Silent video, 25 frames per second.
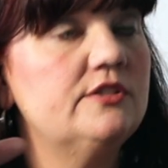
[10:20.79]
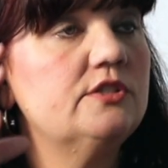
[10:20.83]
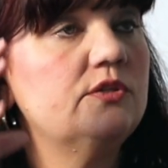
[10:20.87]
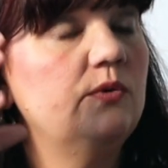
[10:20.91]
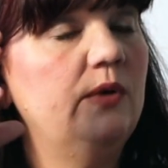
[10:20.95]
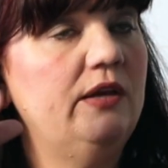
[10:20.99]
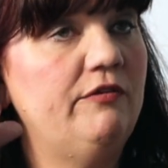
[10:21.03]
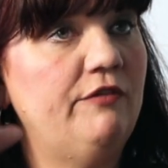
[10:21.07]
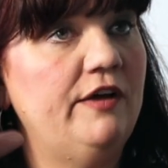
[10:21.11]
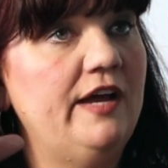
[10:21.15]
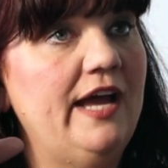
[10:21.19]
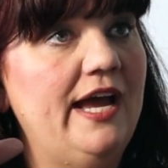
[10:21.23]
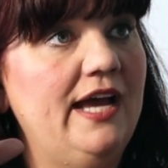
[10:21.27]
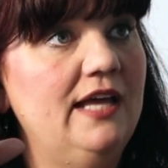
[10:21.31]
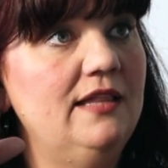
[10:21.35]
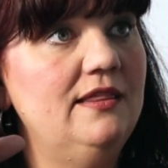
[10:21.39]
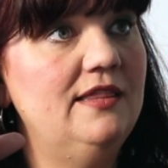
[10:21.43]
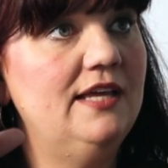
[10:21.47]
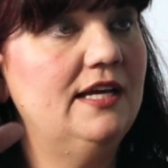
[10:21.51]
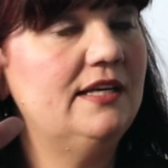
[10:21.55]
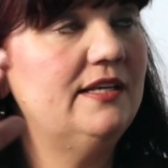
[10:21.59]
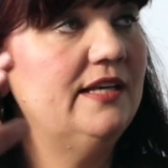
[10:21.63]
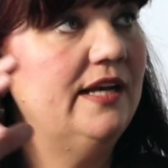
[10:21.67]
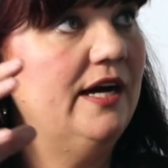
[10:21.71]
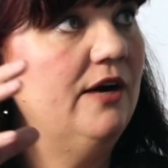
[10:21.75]
So if I add
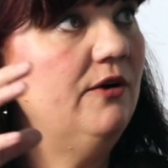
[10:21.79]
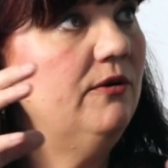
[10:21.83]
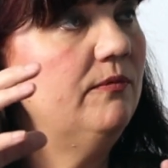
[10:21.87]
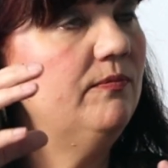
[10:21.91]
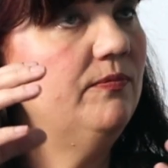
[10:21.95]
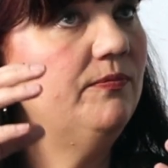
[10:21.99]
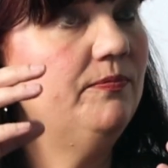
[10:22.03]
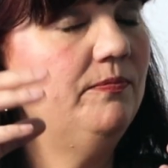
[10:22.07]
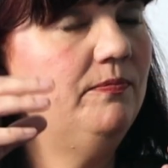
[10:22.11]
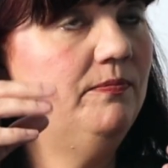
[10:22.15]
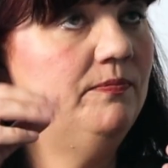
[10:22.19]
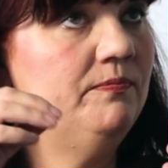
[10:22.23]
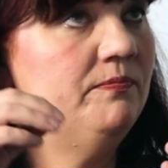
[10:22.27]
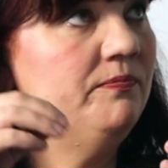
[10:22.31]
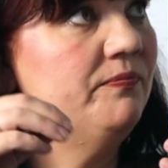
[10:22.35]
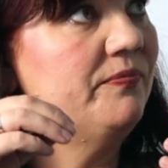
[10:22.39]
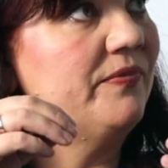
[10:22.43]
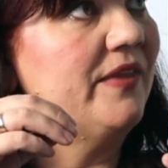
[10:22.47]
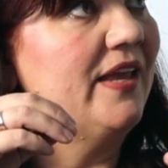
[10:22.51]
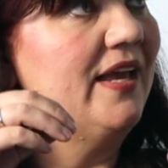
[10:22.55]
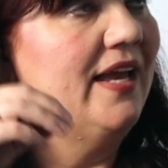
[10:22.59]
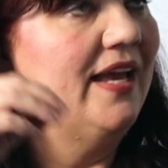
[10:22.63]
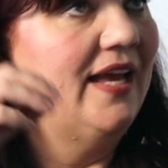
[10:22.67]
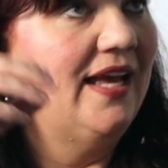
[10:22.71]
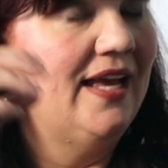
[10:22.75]
that now,
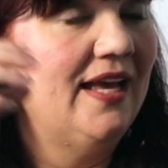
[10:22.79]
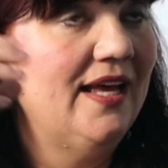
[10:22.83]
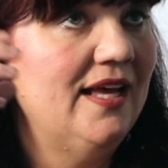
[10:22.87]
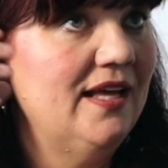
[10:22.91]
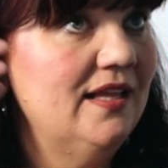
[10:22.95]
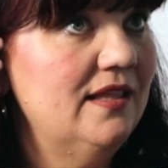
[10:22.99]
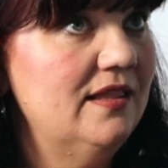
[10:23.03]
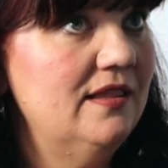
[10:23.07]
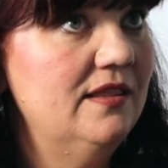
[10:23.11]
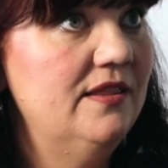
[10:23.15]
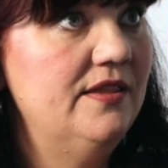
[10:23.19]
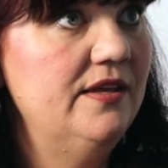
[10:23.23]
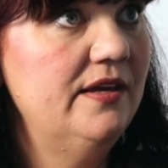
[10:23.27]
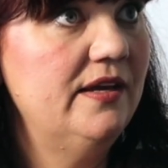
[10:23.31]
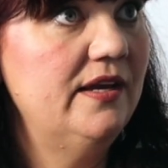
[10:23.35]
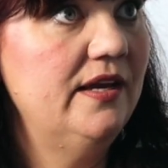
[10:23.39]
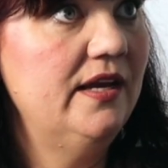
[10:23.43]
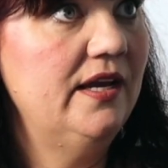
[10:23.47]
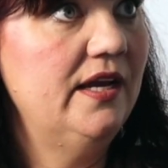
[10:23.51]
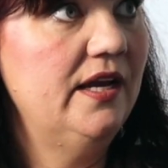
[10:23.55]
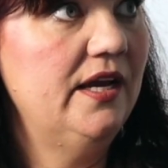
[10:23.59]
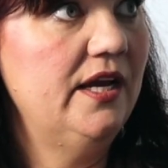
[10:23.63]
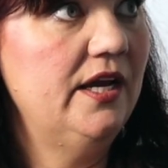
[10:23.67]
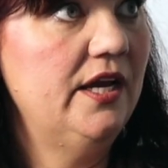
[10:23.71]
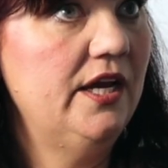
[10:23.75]

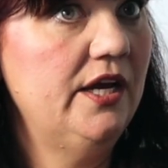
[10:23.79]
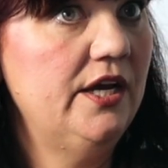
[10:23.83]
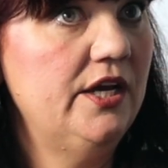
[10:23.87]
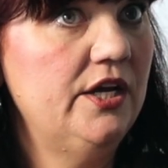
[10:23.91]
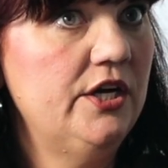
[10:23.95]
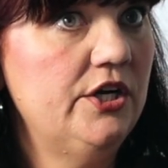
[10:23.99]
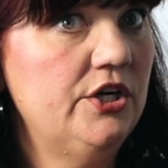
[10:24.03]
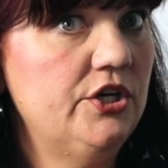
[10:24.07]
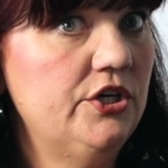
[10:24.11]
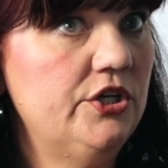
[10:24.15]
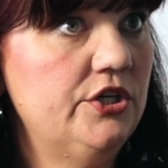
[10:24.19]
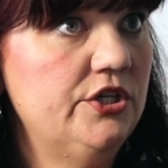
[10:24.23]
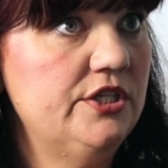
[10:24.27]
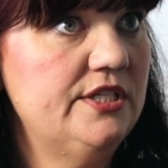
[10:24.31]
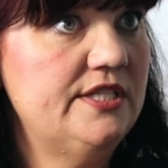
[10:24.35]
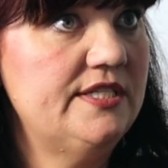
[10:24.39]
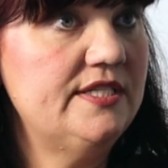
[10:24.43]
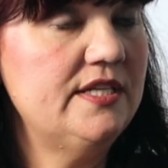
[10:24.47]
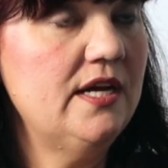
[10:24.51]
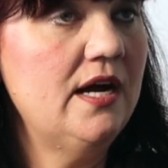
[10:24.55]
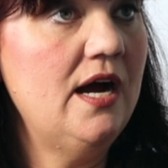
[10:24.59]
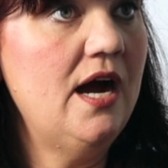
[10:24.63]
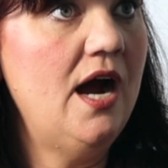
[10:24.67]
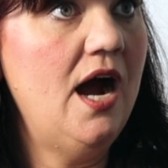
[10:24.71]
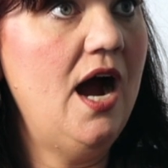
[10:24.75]

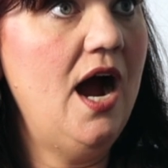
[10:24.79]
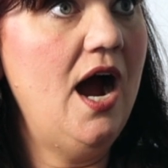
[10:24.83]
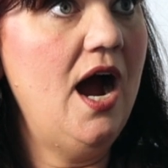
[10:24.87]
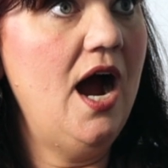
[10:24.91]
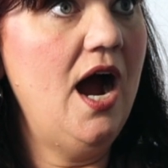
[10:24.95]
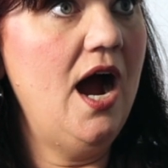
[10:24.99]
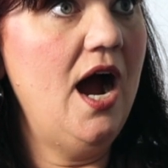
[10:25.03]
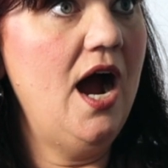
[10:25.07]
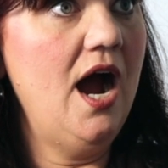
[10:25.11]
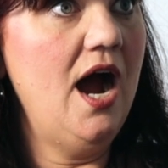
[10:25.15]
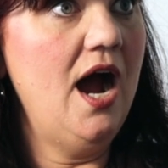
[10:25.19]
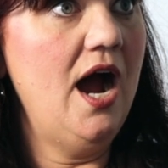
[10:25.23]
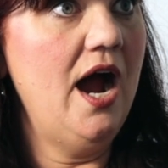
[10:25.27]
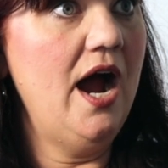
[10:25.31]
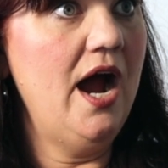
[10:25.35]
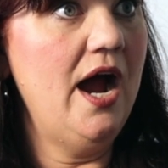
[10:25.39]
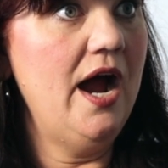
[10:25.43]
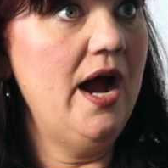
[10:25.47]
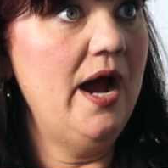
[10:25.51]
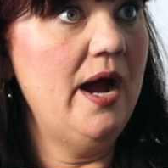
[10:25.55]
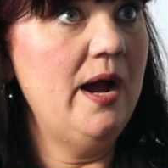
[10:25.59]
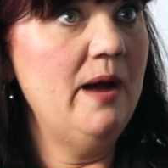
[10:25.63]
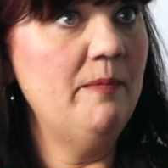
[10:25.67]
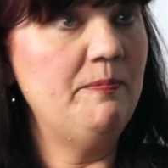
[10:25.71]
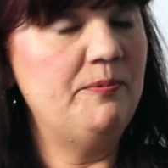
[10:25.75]
there's a
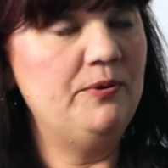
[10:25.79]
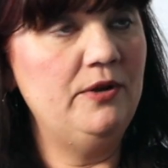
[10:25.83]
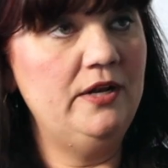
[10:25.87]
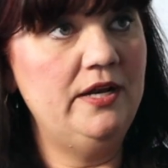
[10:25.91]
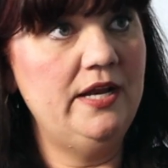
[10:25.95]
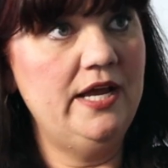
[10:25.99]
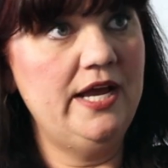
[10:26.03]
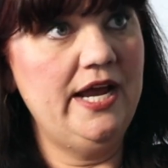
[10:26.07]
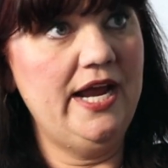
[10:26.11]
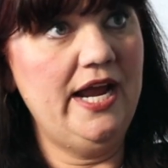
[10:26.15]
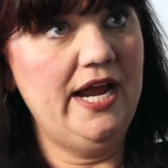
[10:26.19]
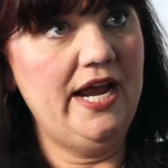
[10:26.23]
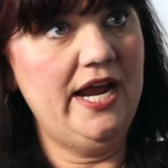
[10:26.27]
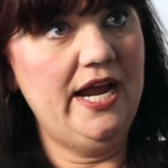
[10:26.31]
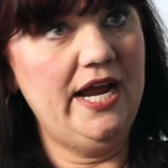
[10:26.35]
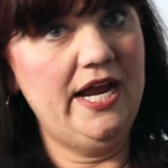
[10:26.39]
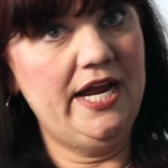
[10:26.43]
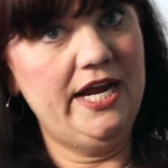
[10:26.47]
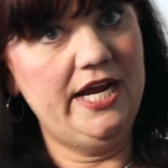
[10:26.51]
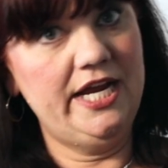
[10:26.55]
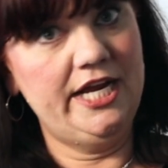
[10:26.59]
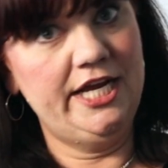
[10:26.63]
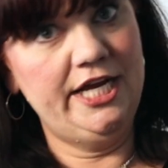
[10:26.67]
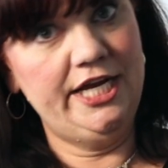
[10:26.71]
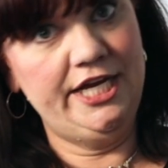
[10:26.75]

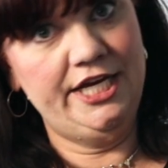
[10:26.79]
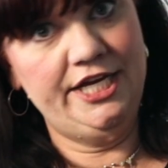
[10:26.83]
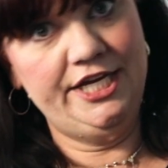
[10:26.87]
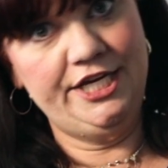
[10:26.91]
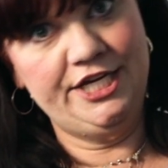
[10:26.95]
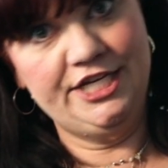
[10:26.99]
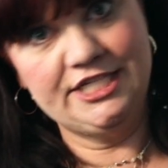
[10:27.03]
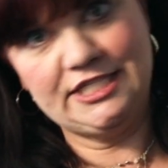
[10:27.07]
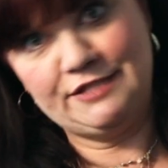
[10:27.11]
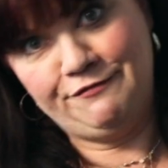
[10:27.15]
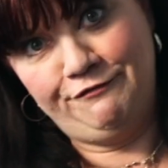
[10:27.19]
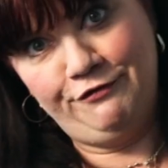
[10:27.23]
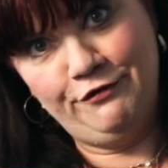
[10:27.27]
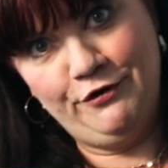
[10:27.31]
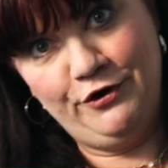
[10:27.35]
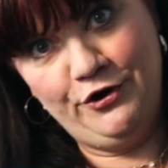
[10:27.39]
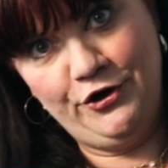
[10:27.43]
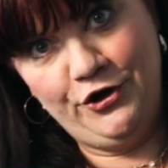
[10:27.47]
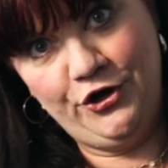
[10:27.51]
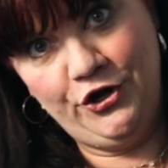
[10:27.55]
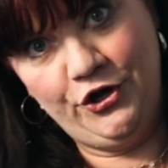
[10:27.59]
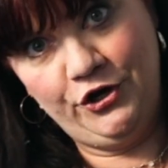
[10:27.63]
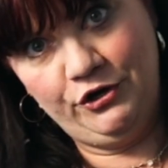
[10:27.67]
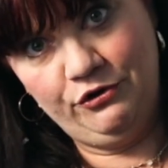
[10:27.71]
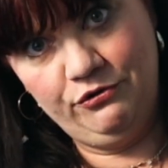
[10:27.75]
place
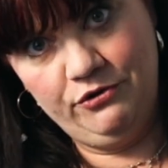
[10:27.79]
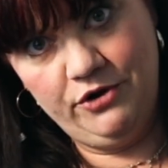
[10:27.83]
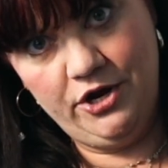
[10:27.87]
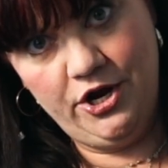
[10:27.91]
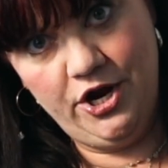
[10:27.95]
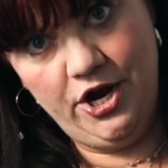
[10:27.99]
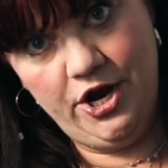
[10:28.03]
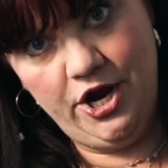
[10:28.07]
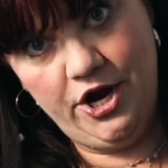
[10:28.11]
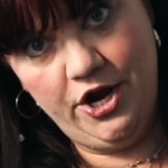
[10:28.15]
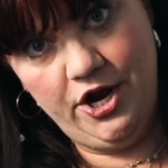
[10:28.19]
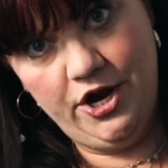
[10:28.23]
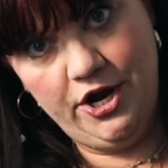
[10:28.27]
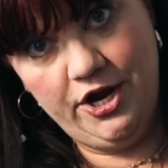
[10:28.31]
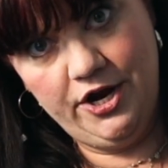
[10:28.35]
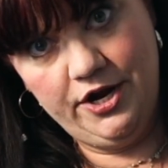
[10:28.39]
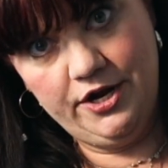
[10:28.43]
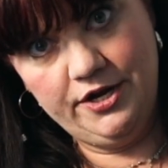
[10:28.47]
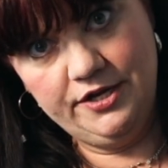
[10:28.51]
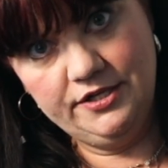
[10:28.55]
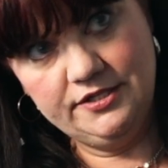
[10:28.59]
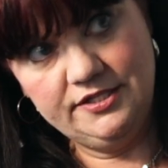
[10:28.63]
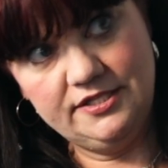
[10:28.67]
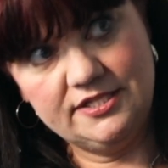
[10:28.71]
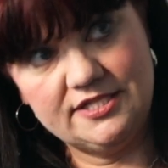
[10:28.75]
for
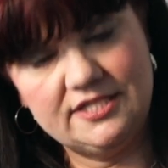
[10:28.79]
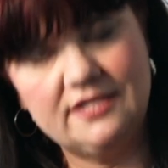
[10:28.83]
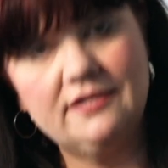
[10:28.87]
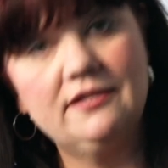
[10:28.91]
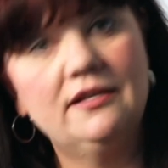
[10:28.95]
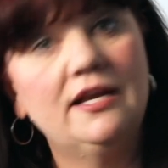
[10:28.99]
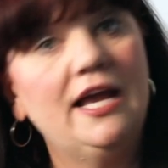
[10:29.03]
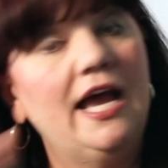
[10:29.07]
us.